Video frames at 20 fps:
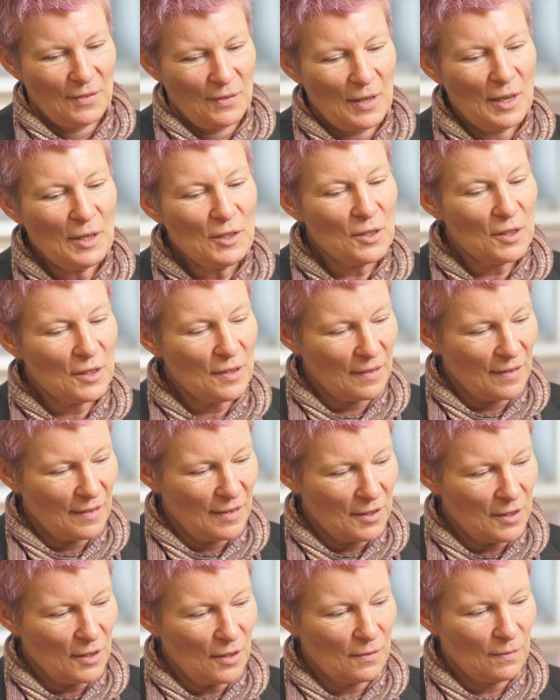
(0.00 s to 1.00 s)
It's
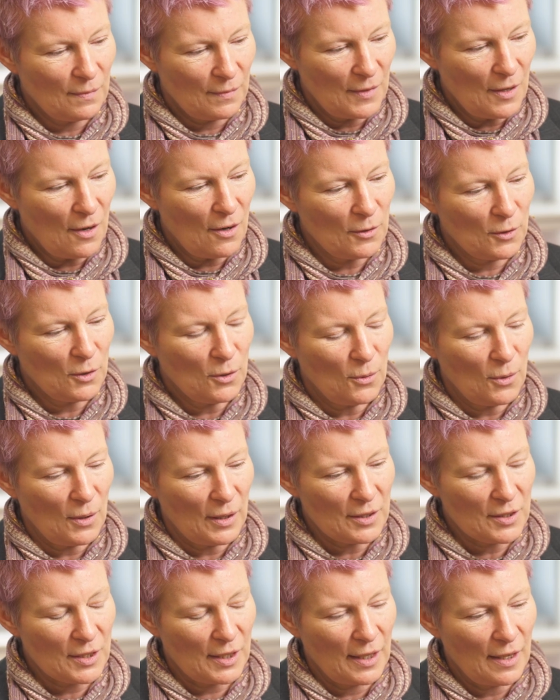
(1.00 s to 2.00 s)
a hard call,
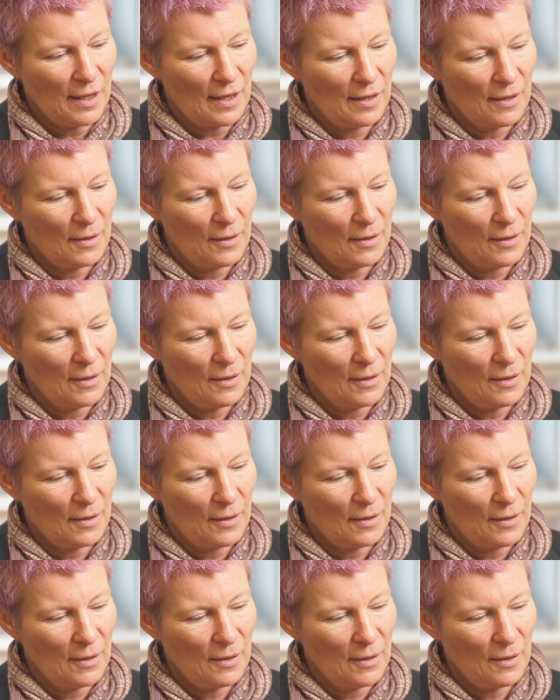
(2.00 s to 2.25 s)
actually.